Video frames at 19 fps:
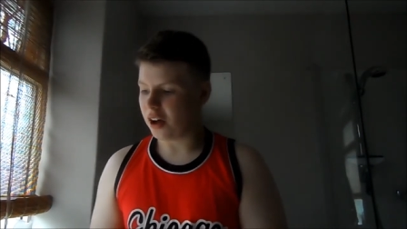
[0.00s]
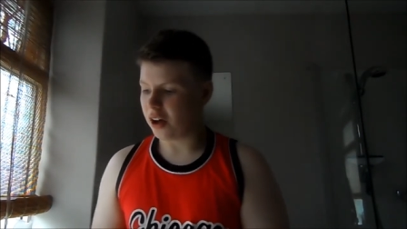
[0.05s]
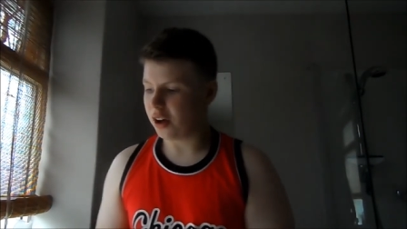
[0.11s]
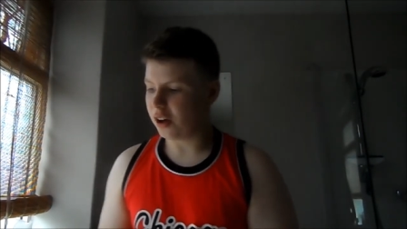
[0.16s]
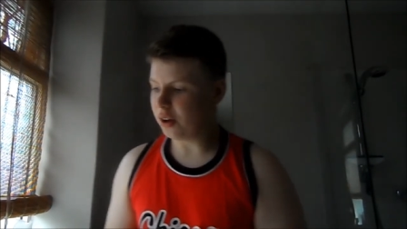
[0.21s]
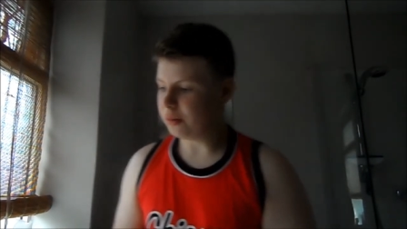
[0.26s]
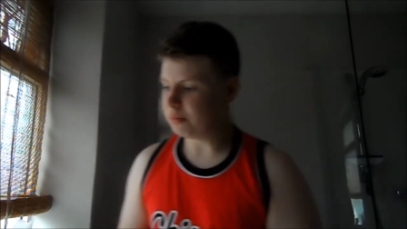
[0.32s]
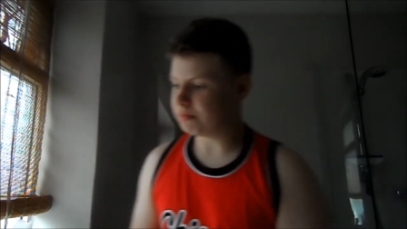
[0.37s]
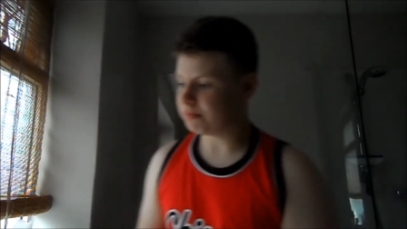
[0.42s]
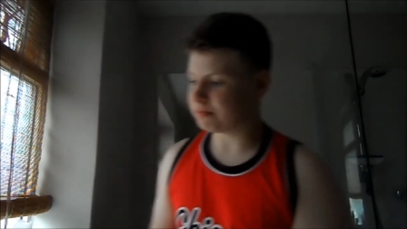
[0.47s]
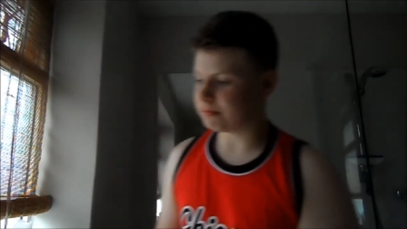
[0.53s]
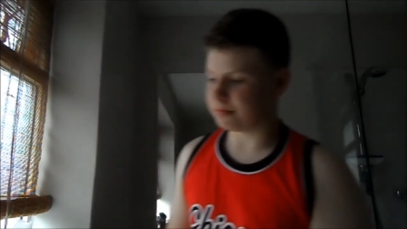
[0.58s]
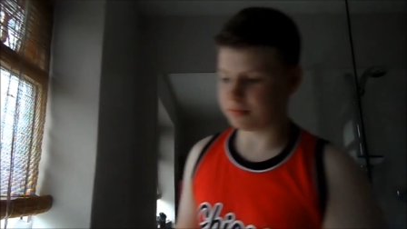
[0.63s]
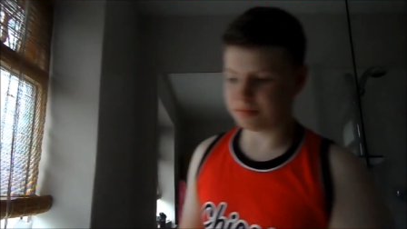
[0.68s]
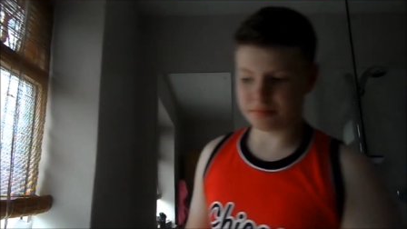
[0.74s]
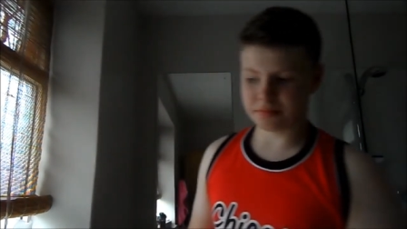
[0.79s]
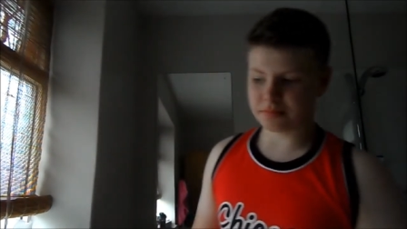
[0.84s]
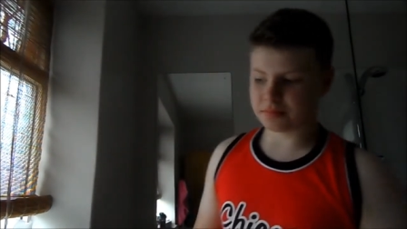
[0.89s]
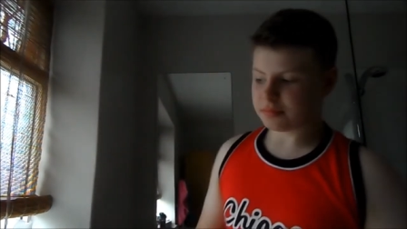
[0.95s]
had.
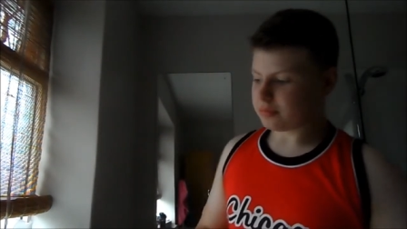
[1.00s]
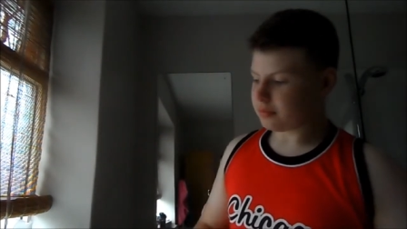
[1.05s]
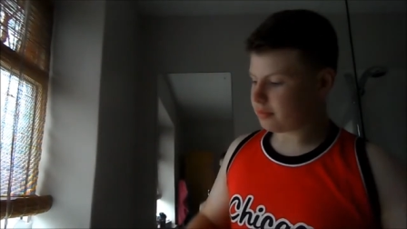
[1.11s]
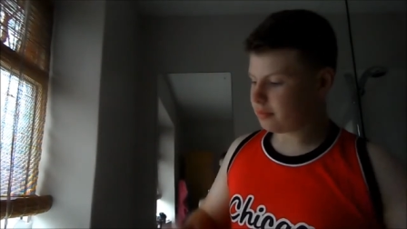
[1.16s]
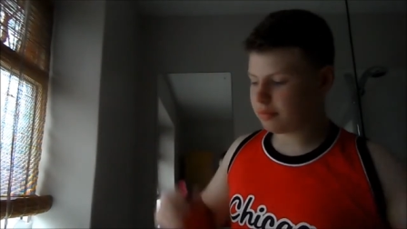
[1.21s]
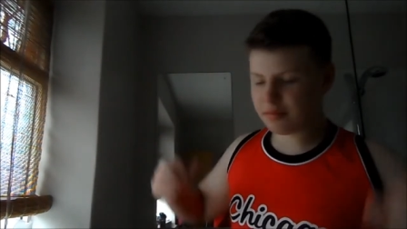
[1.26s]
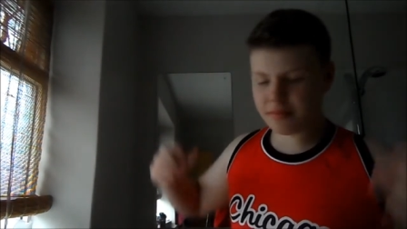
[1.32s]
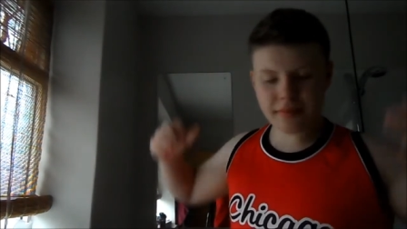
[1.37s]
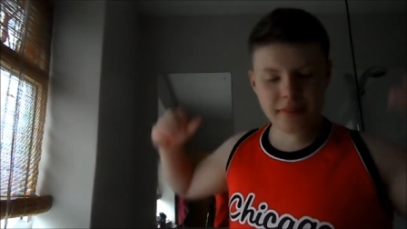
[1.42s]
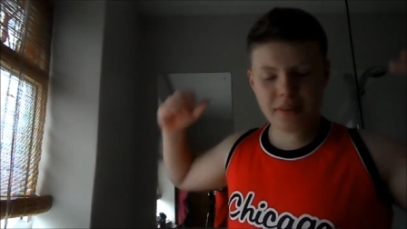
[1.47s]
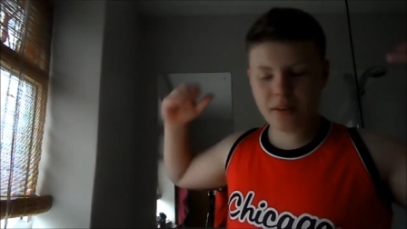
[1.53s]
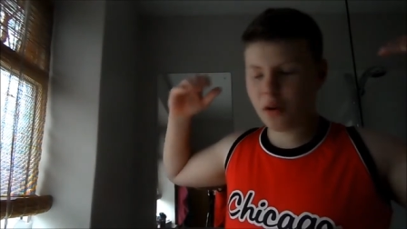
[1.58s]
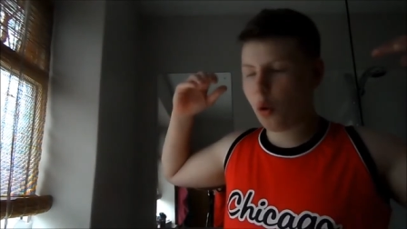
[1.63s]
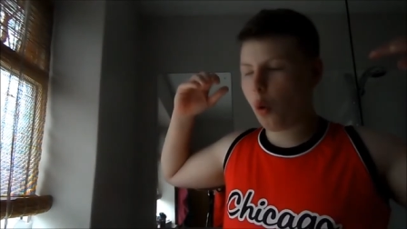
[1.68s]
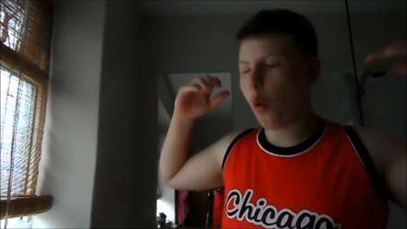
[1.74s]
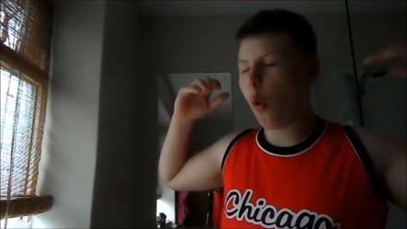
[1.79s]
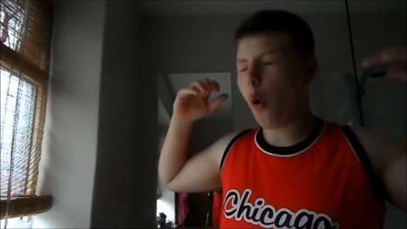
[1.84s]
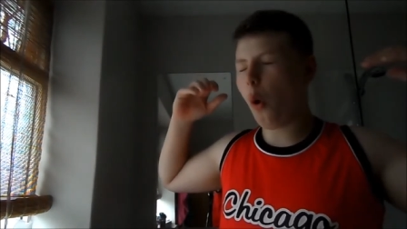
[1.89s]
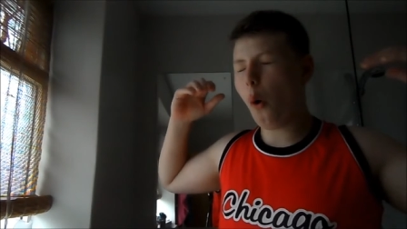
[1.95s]
Um,
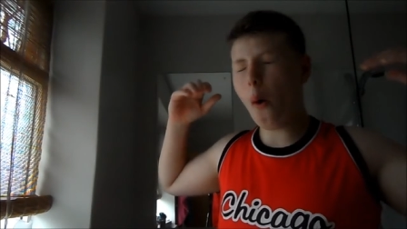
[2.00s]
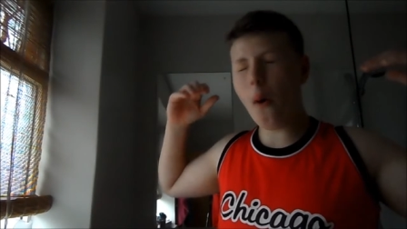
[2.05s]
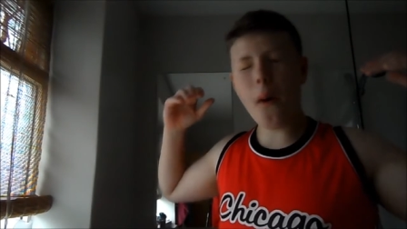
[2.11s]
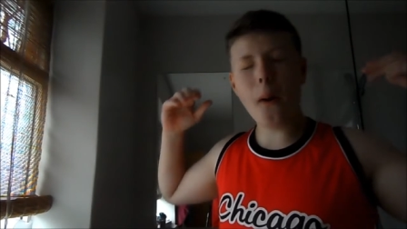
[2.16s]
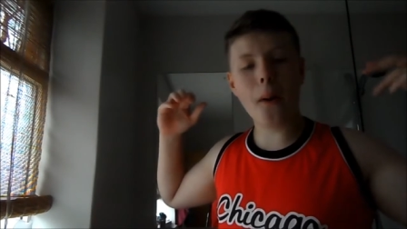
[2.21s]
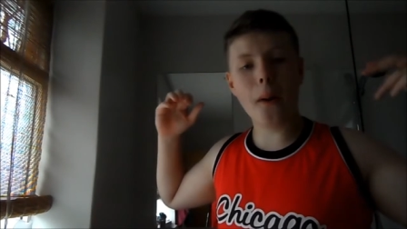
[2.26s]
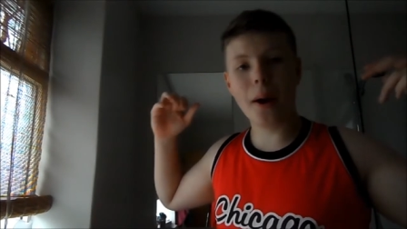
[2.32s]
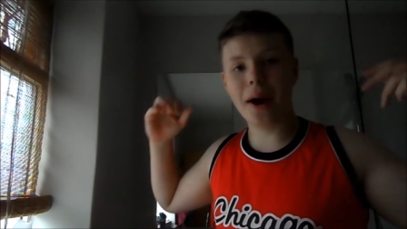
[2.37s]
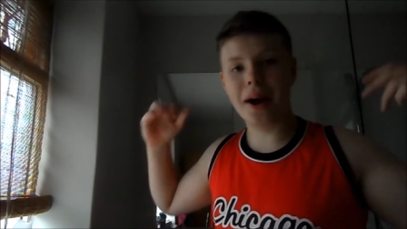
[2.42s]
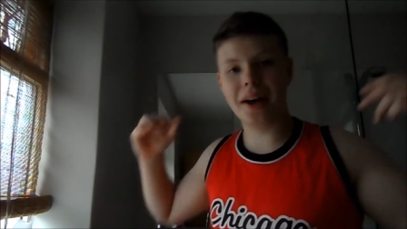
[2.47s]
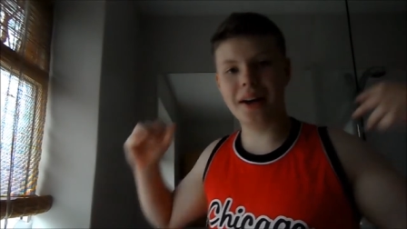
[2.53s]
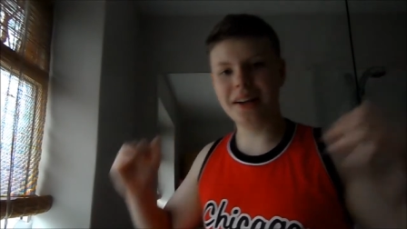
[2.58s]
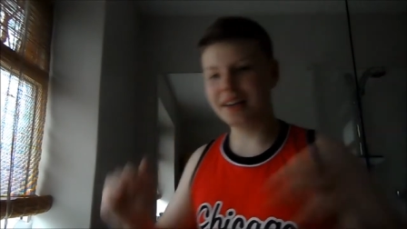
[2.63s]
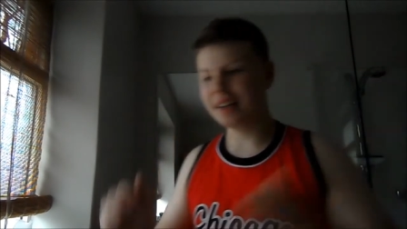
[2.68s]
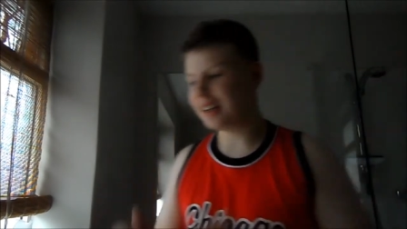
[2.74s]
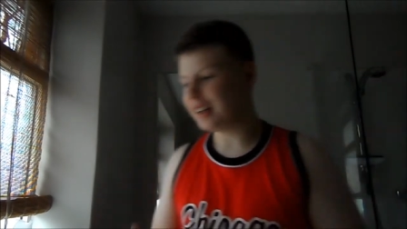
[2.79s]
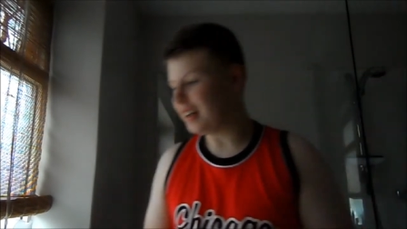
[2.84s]
oh.